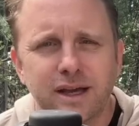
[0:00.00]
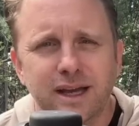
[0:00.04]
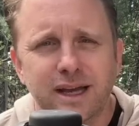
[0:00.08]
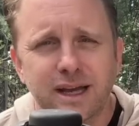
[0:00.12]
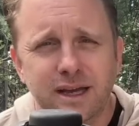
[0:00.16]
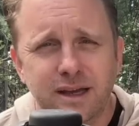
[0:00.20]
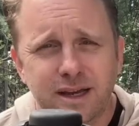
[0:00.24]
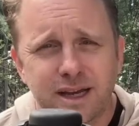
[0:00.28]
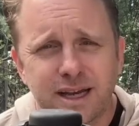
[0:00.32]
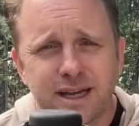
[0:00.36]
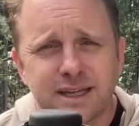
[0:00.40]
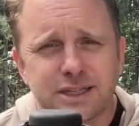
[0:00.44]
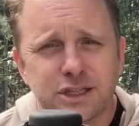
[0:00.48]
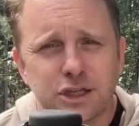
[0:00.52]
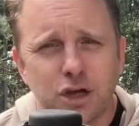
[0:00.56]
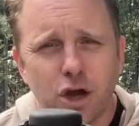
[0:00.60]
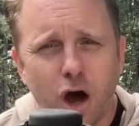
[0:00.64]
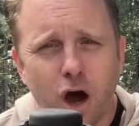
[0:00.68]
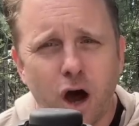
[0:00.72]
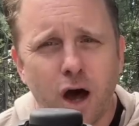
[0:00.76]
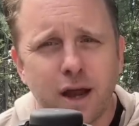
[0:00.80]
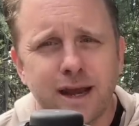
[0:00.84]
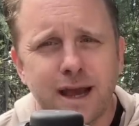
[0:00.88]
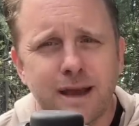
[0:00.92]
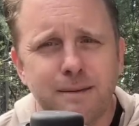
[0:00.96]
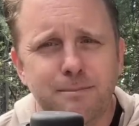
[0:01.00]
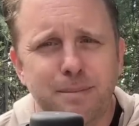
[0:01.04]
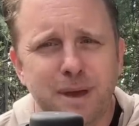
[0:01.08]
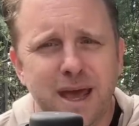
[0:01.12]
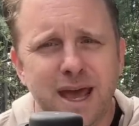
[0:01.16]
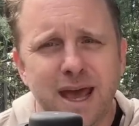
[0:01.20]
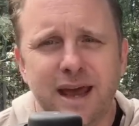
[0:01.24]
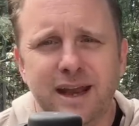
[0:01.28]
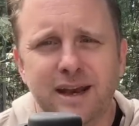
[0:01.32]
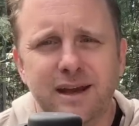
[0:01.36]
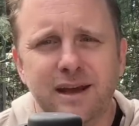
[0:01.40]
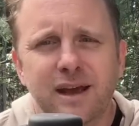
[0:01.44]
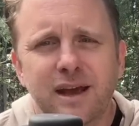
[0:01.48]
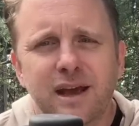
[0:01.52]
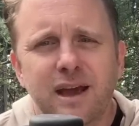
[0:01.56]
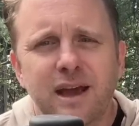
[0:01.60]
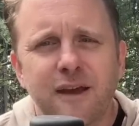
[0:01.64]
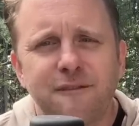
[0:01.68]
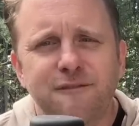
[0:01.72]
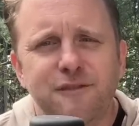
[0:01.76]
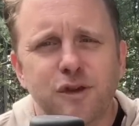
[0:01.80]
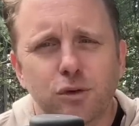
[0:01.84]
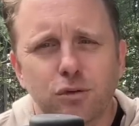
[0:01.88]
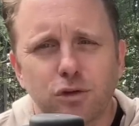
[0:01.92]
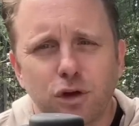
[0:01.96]
it has caught a bid.
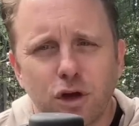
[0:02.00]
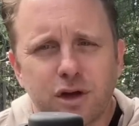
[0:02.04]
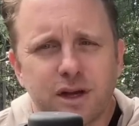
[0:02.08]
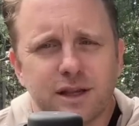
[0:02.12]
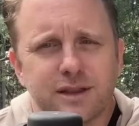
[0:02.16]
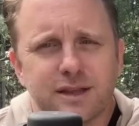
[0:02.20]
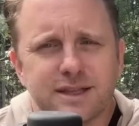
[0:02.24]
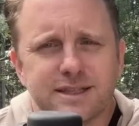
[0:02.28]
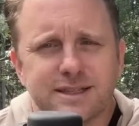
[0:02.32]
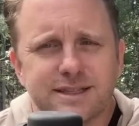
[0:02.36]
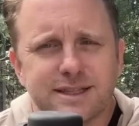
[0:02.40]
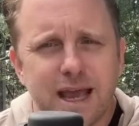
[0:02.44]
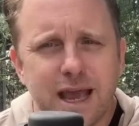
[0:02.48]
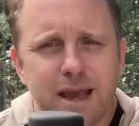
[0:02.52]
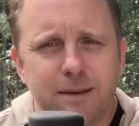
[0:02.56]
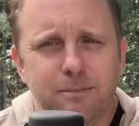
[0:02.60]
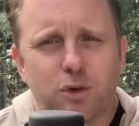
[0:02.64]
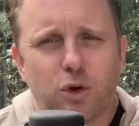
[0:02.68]
If you look at the same